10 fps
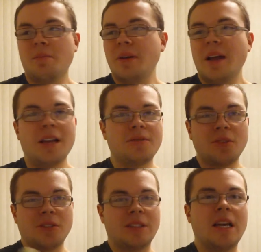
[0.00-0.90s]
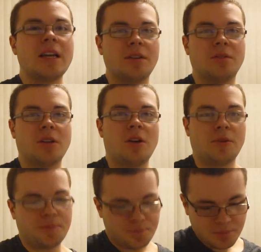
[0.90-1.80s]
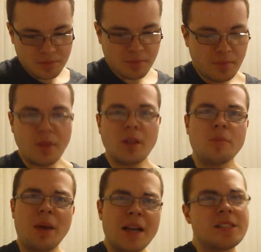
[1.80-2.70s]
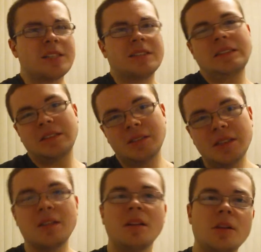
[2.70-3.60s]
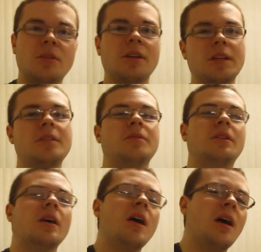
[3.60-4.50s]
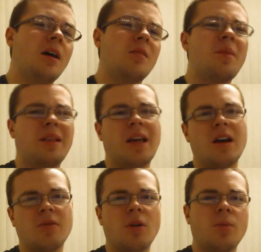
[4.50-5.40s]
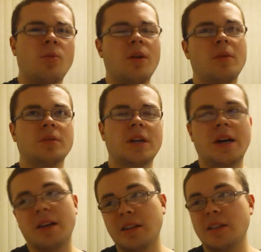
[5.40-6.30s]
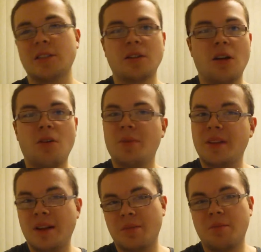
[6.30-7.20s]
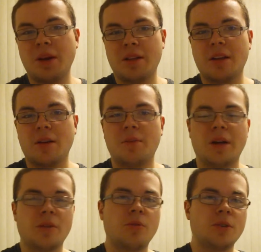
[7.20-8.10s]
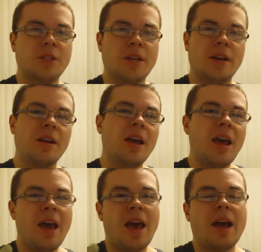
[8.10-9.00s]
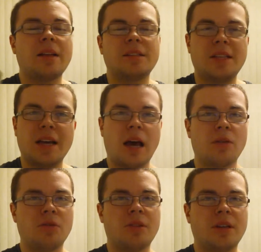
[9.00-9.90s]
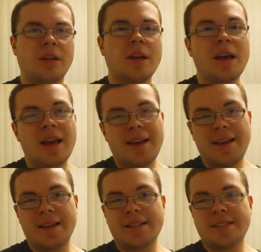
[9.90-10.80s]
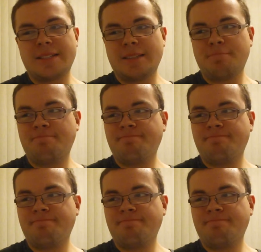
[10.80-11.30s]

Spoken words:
But as far as negatives go, pacing, a little uneven. About the halfway point, it was kind of like slow, but then it picked up towards the end. And the other thing is,